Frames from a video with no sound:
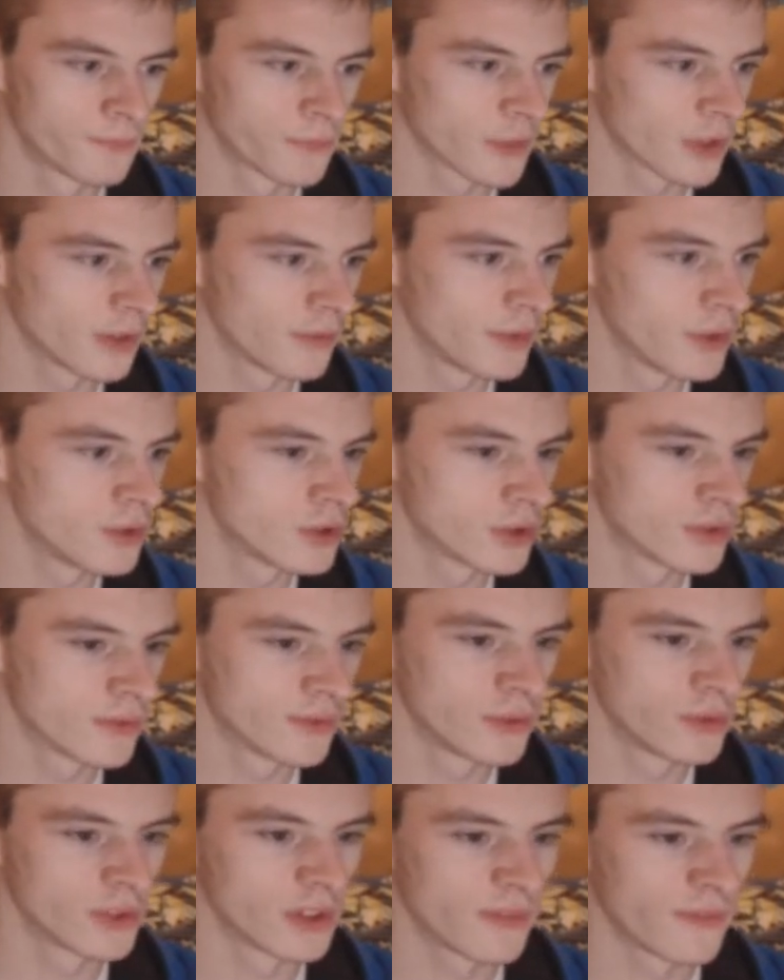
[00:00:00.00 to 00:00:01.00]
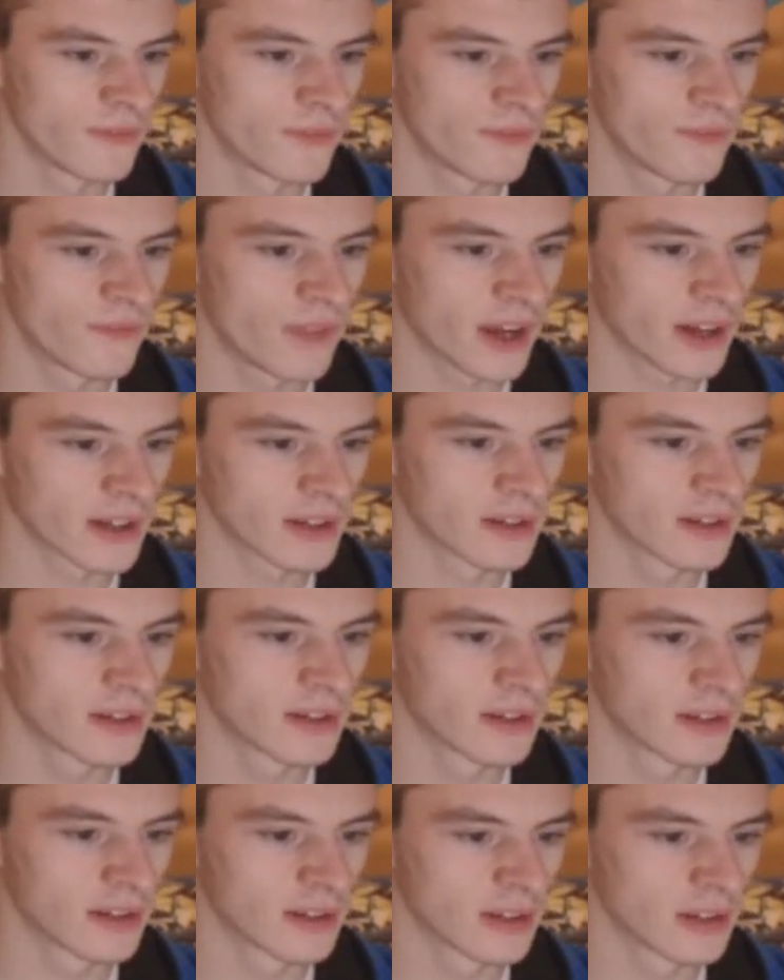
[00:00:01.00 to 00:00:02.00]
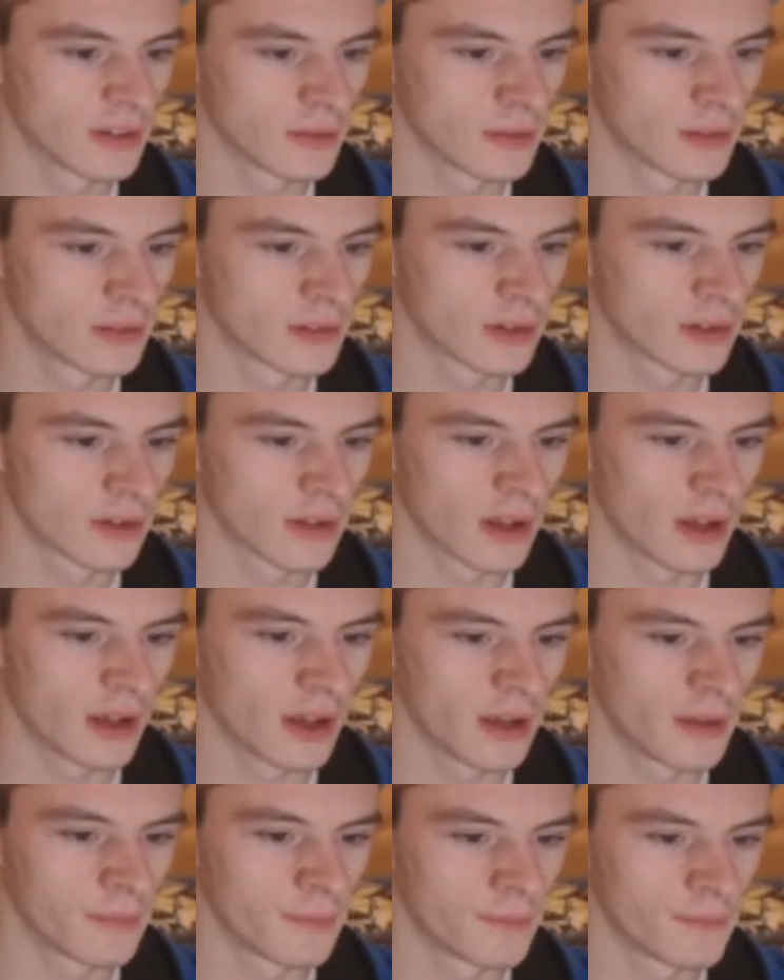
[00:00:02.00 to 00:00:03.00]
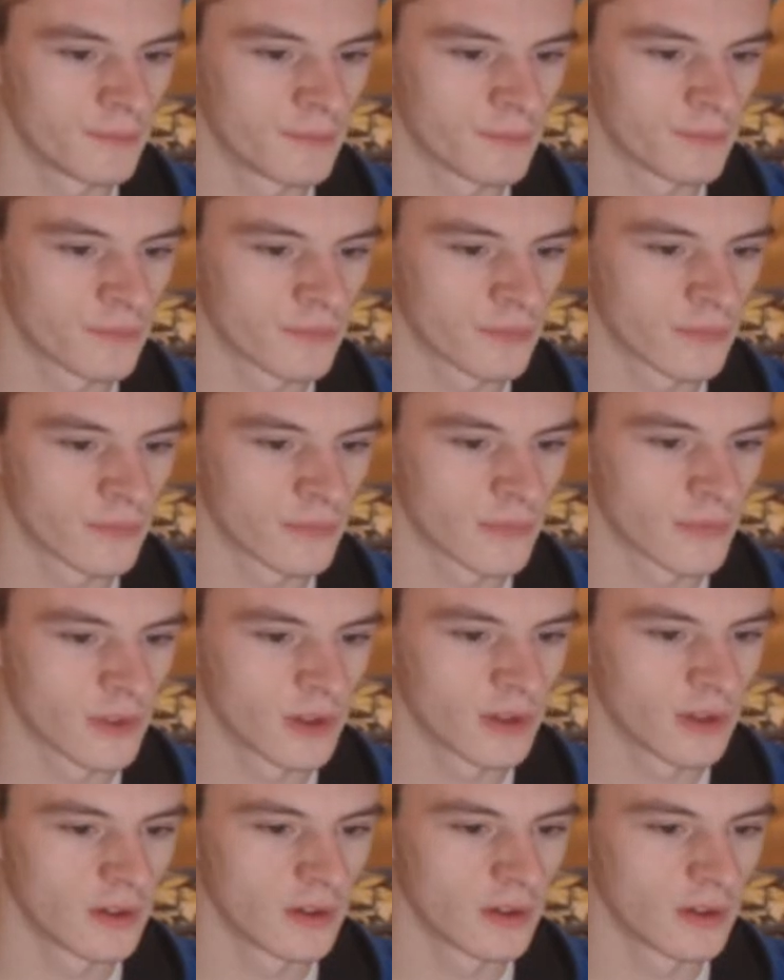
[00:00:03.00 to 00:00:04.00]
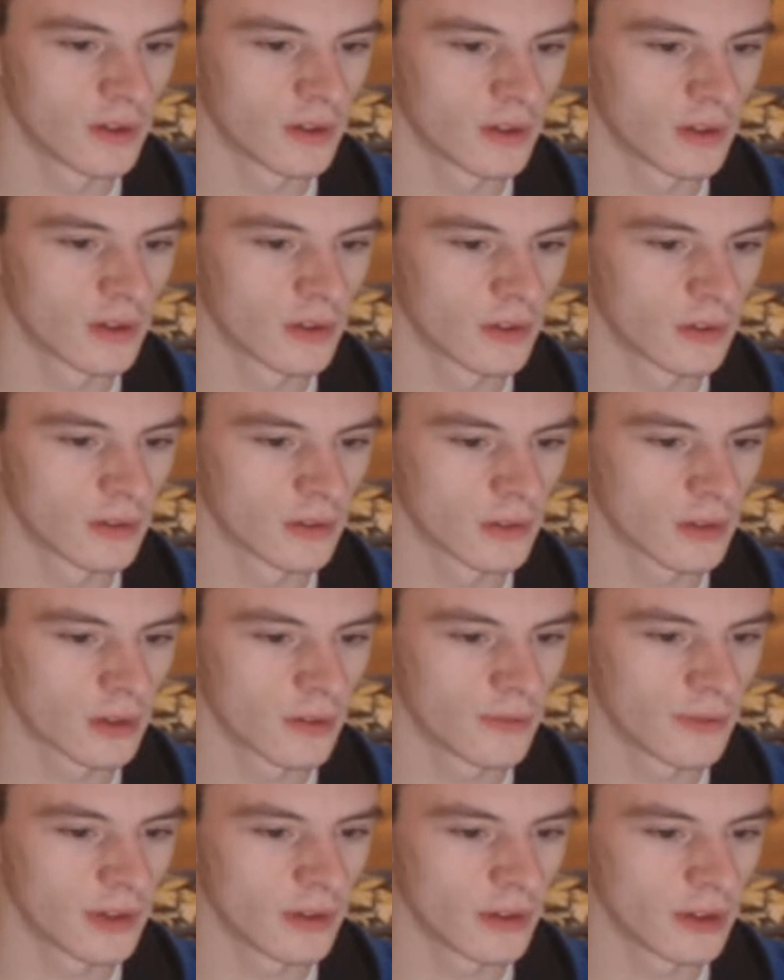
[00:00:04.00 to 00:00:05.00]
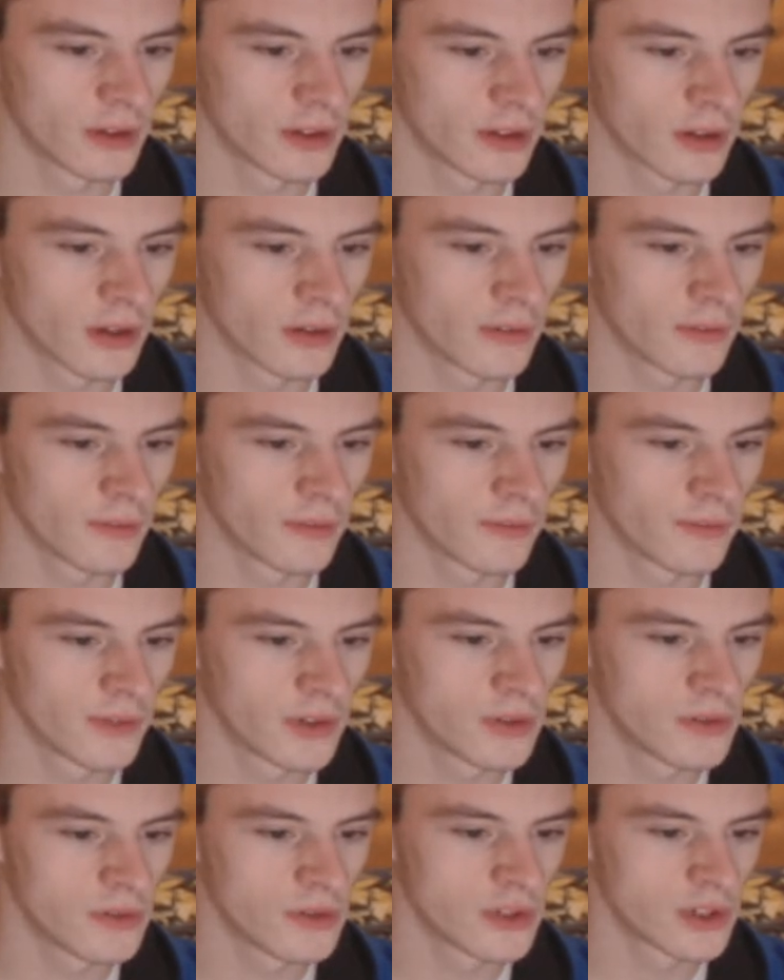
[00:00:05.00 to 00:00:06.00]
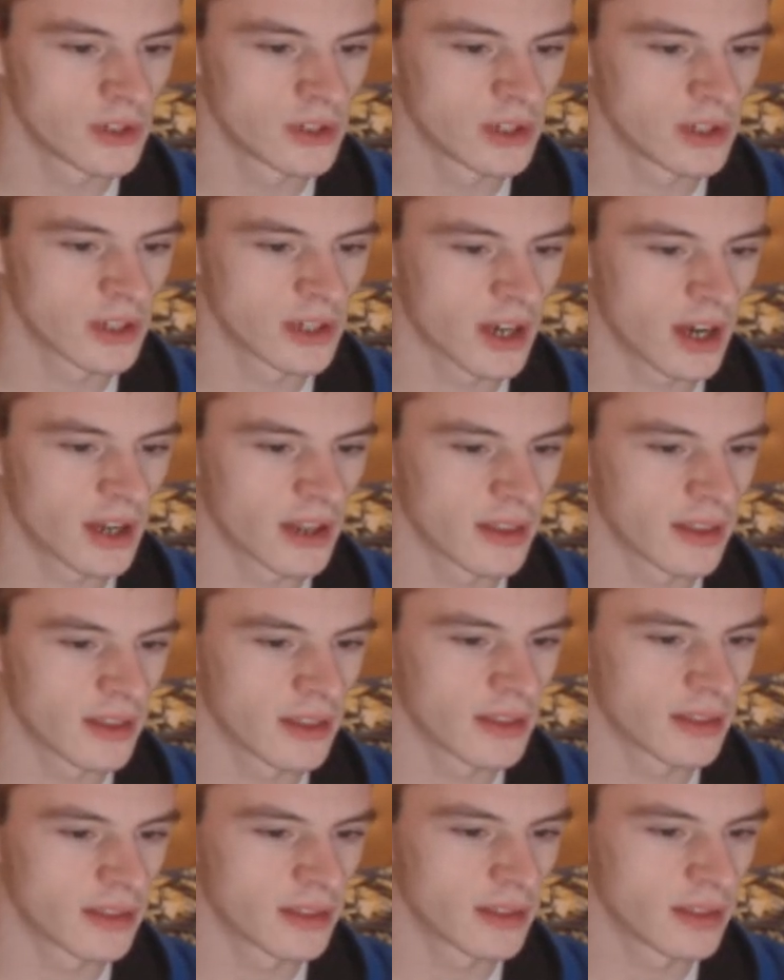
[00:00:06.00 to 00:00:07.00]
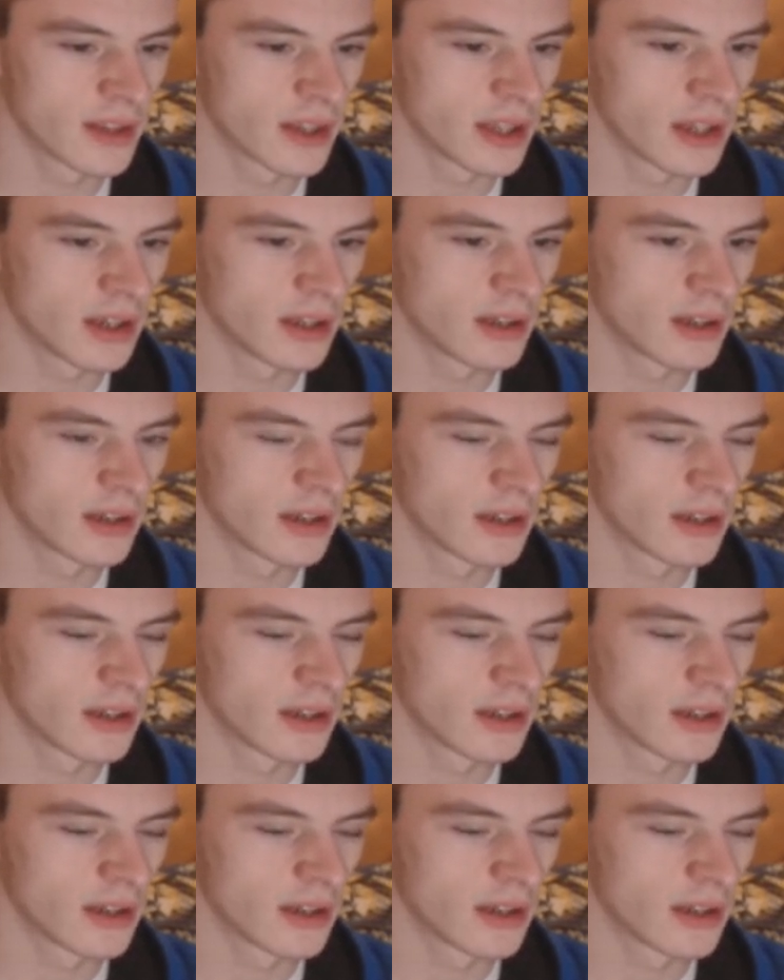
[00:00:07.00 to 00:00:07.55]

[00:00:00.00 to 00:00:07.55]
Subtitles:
Fusion effect. You know, it's, if you're like kind of fusion kind of thing.